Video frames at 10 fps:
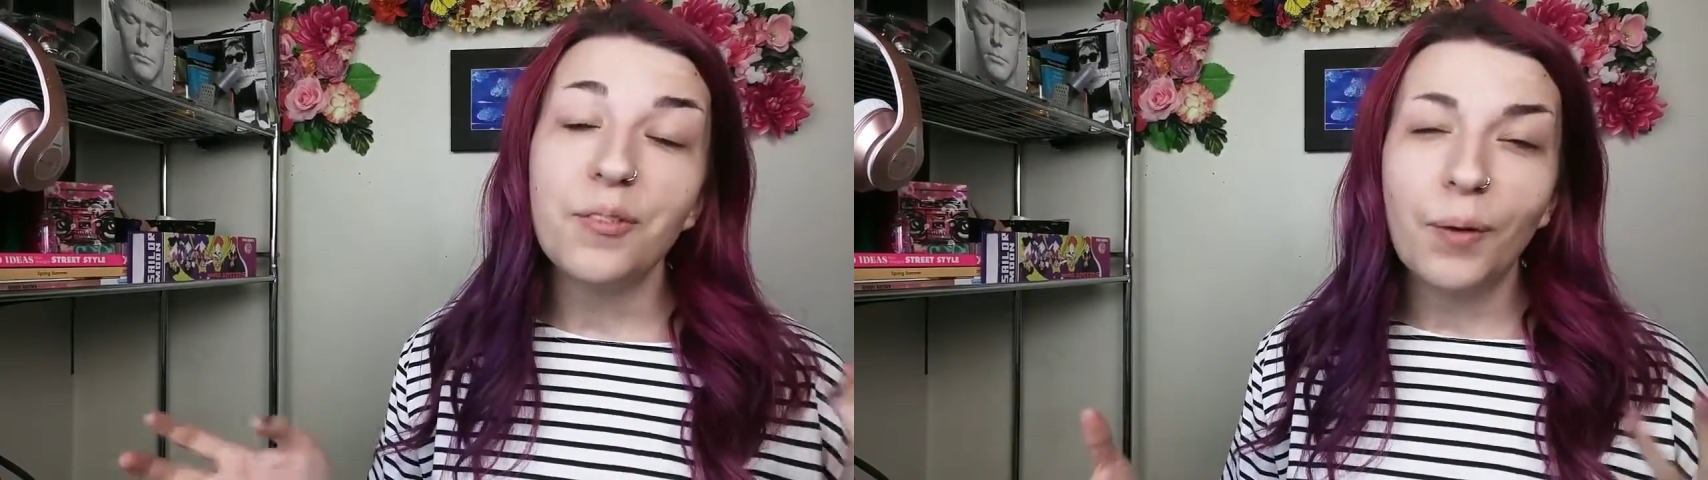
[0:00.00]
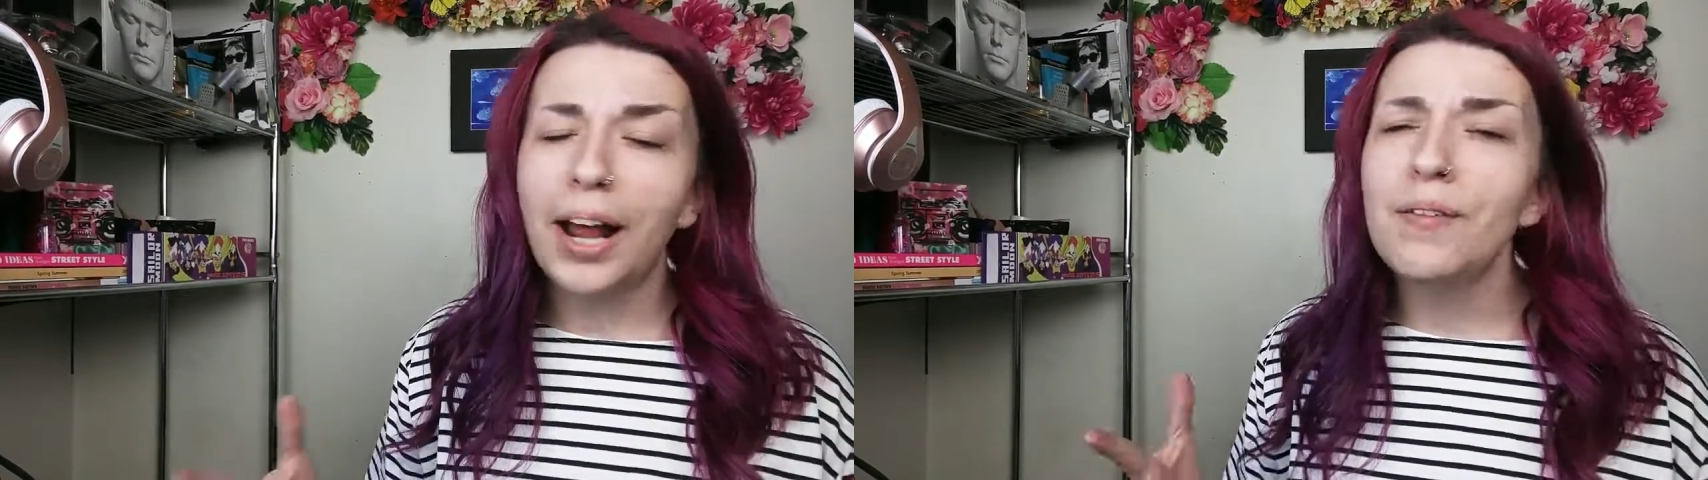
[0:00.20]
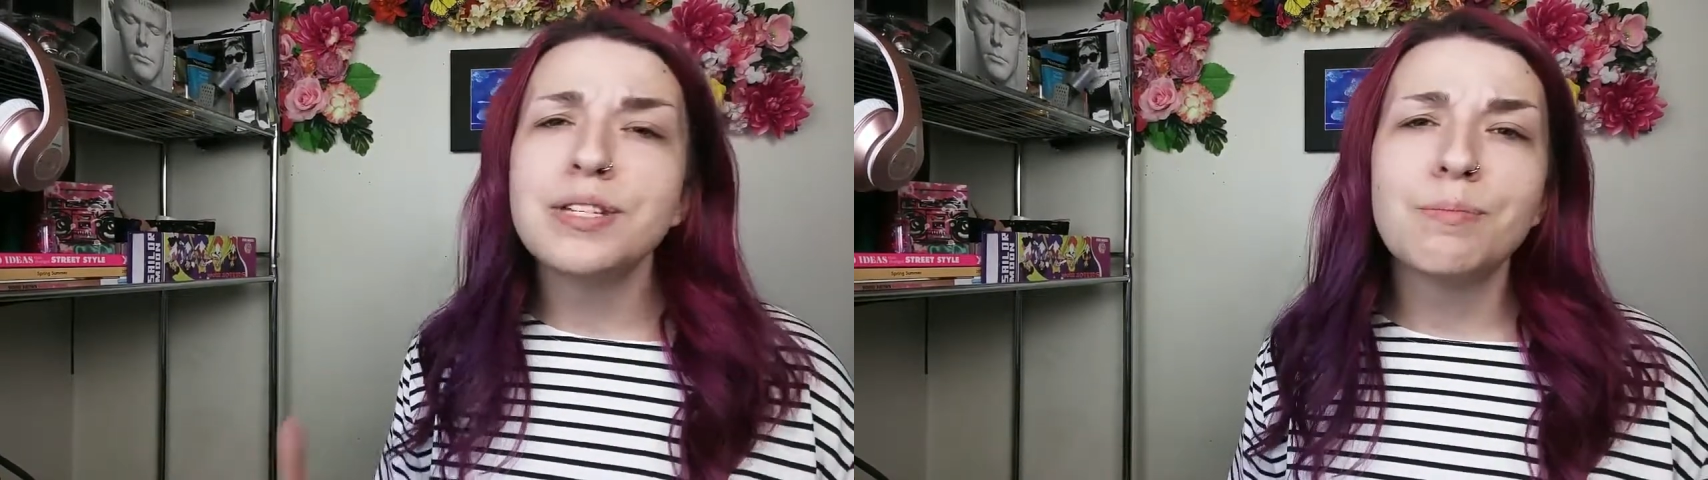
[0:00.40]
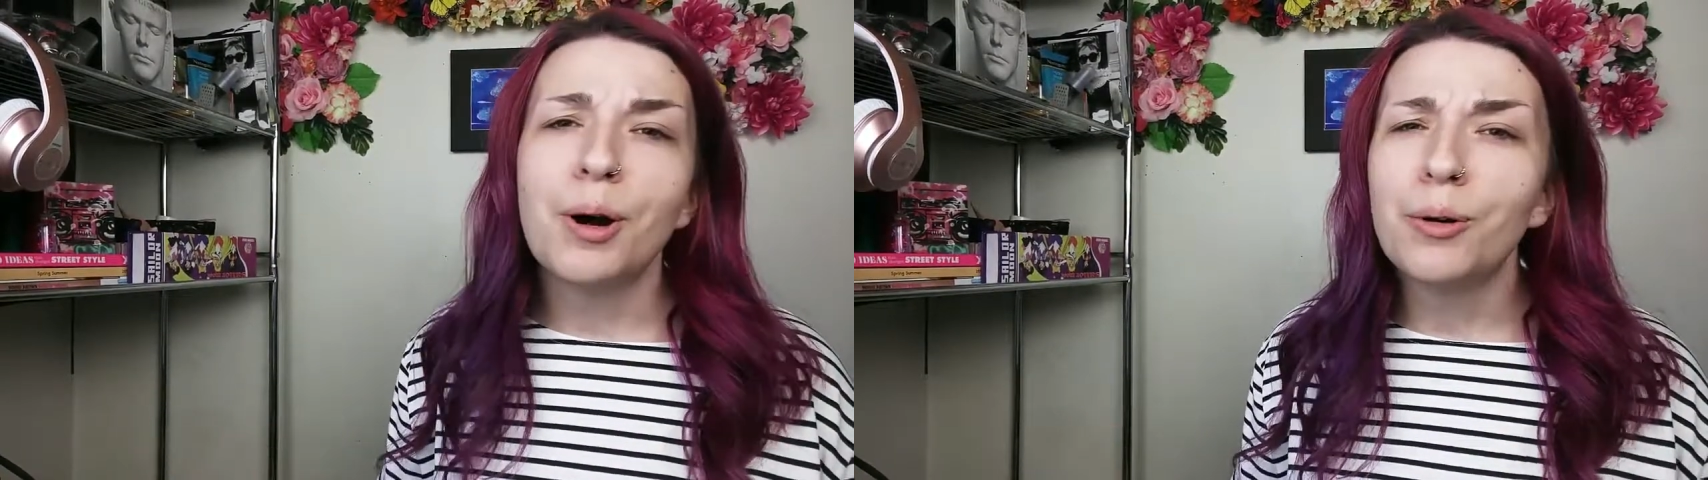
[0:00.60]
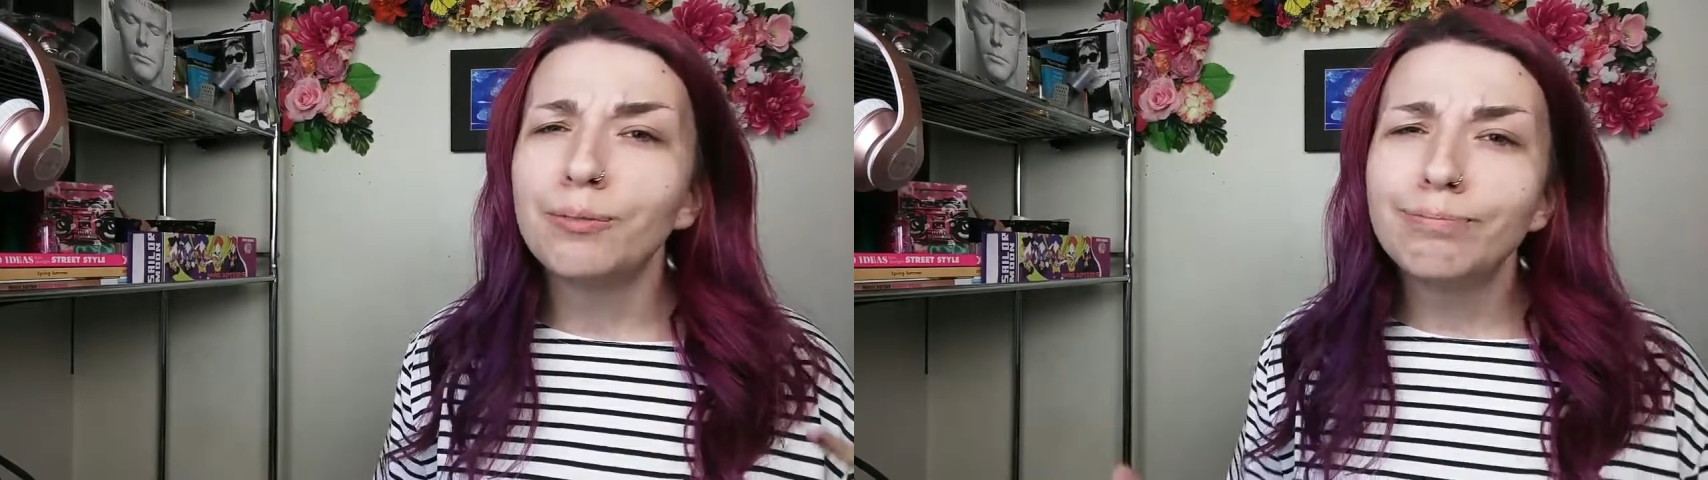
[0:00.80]
When I was
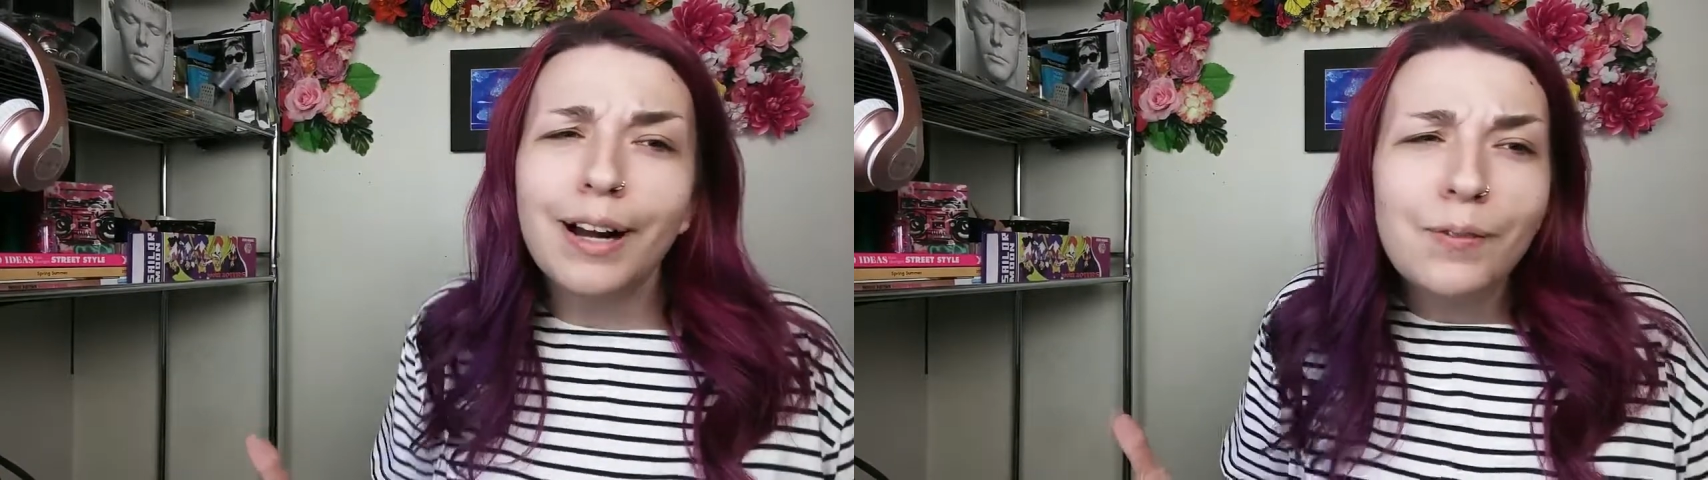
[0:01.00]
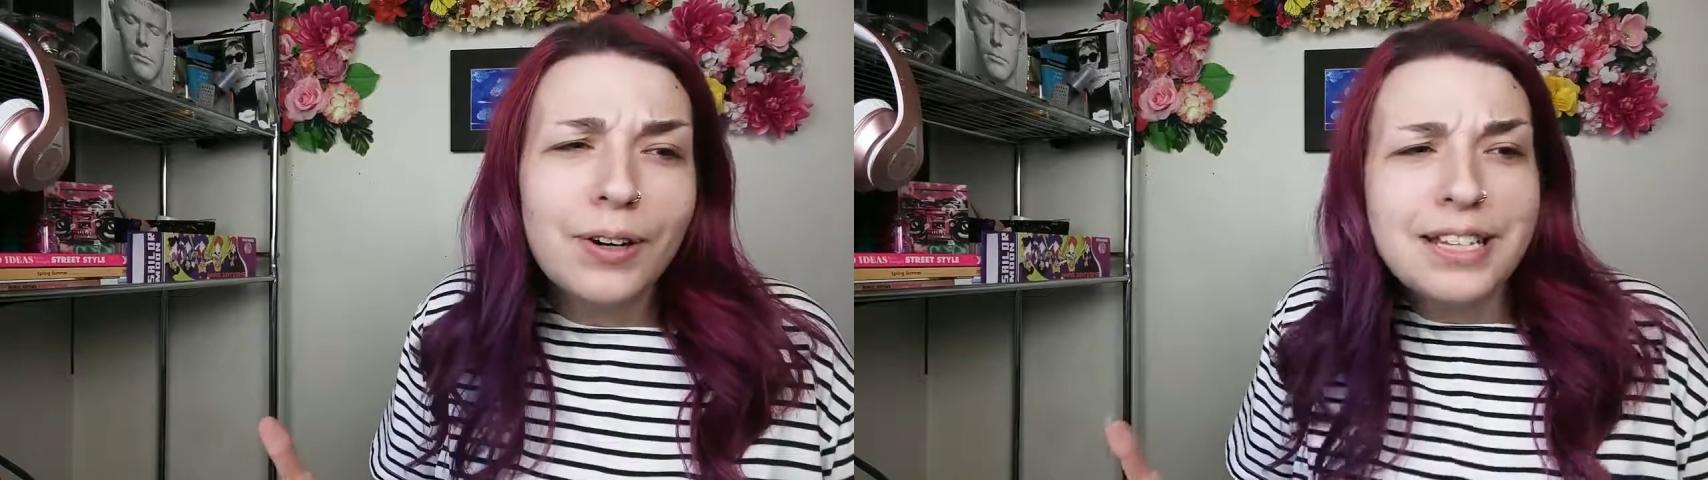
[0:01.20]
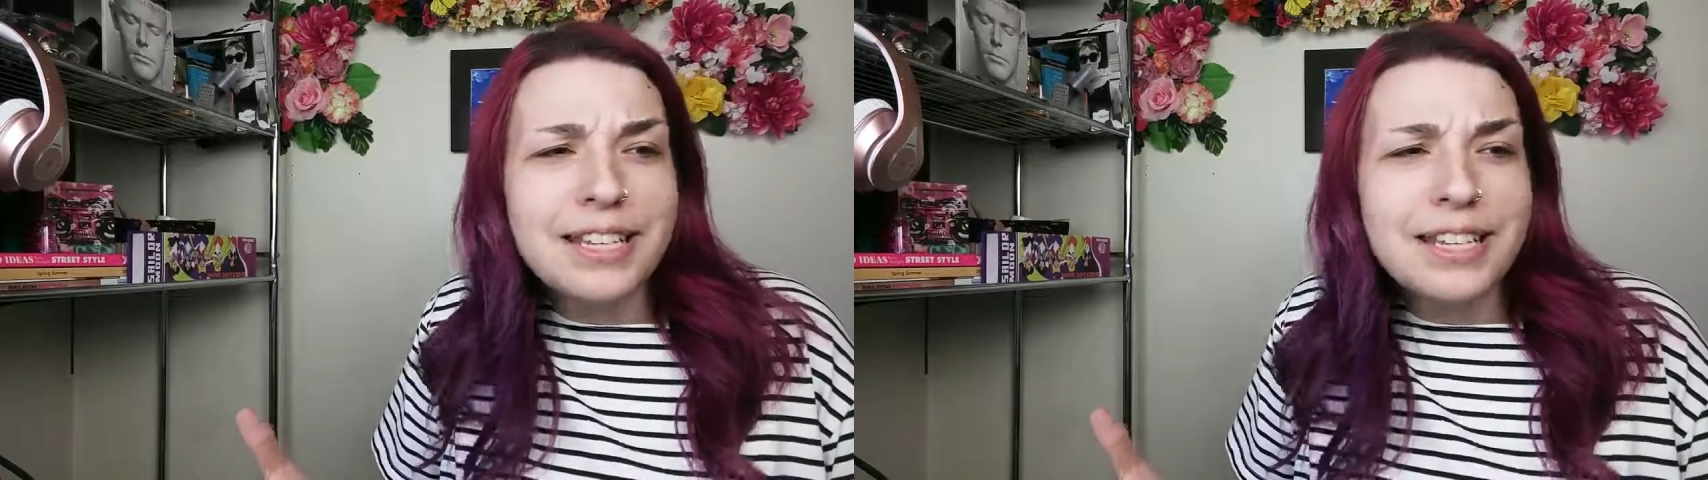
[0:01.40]
about, I want